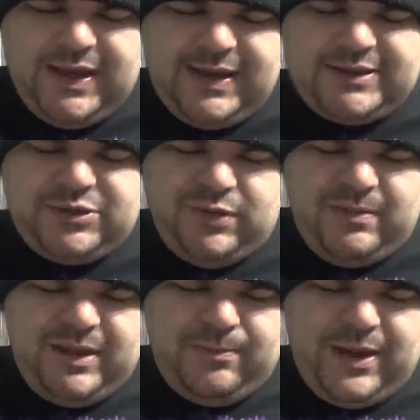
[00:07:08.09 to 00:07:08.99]

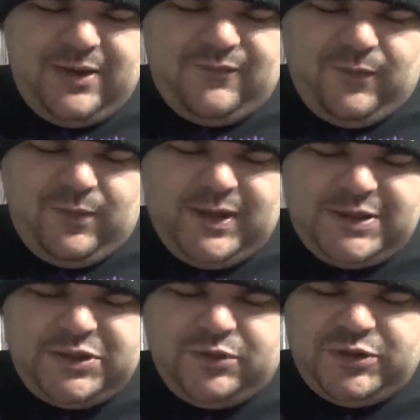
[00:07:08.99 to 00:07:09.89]
Extremely painful and
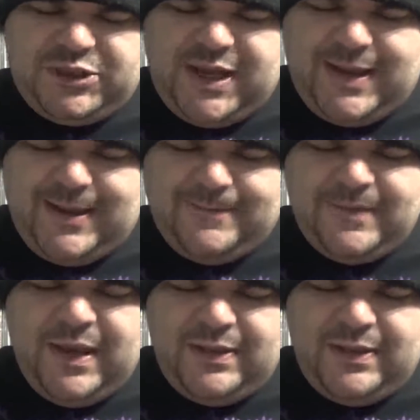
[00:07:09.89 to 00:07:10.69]
excruciating.